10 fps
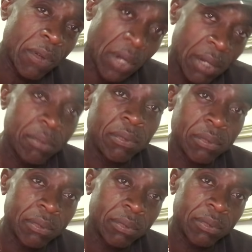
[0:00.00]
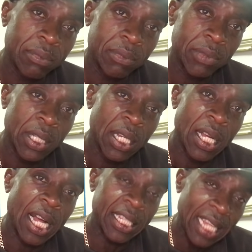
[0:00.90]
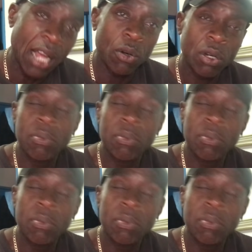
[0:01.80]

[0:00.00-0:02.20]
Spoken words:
Right? And now,